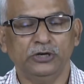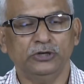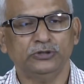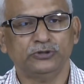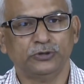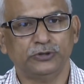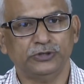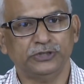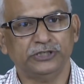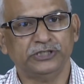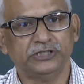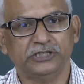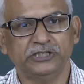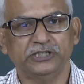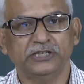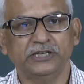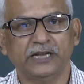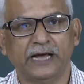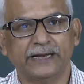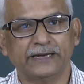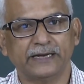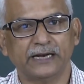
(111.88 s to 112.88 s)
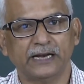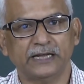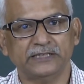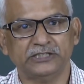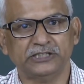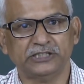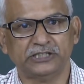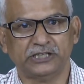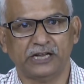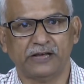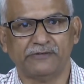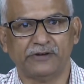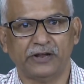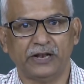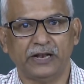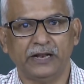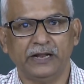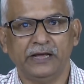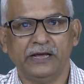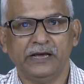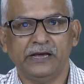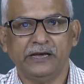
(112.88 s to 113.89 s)
So, this is in analysis level.
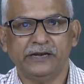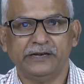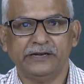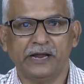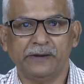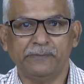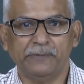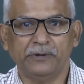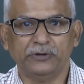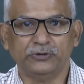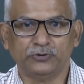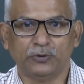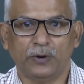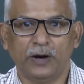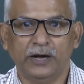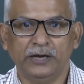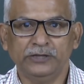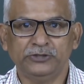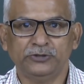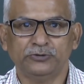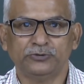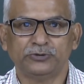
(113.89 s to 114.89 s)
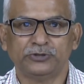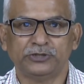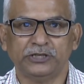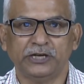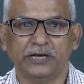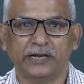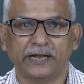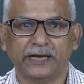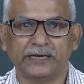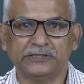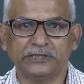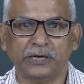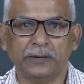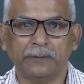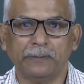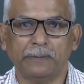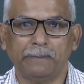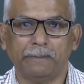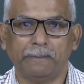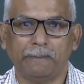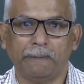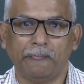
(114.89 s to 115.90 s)
That means, once you see an
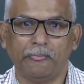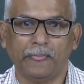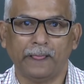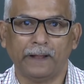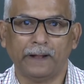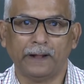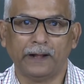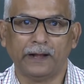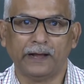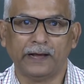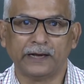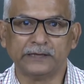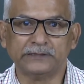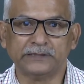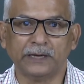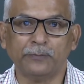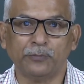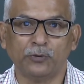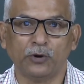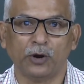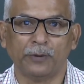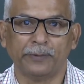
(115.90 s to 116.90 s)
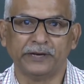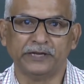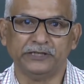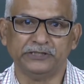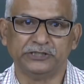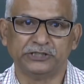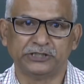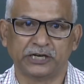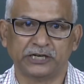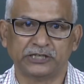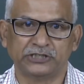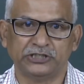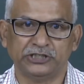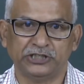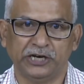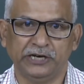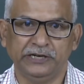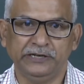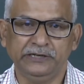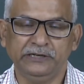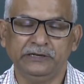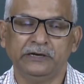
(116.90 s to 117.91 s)
example of an
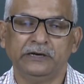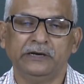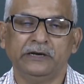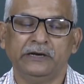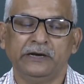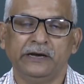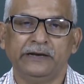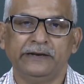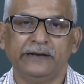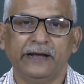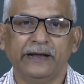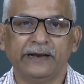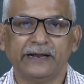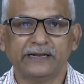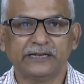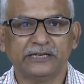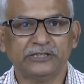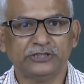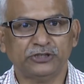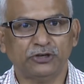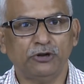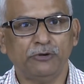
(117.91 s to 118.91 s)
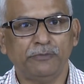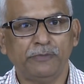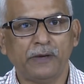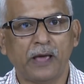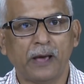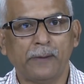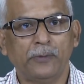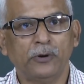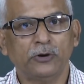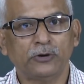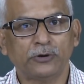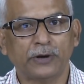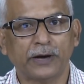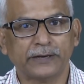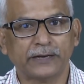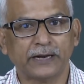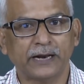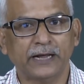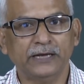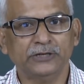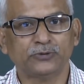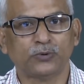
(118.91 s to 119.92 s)
instruction, then at least you will be able to
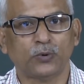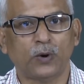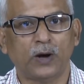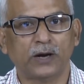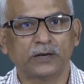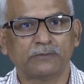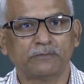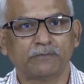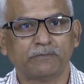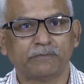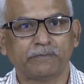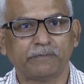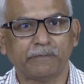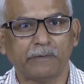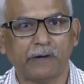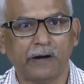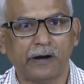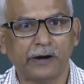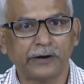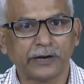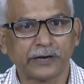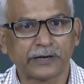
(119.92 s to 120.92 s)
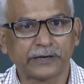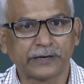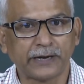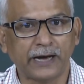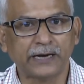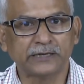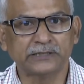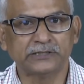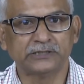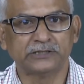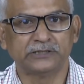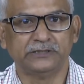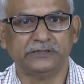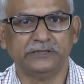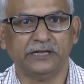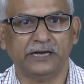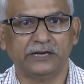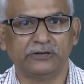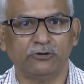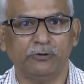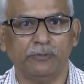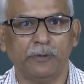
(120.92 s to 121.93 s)
analyze what are the tasks
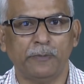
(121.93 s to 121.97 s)
that will be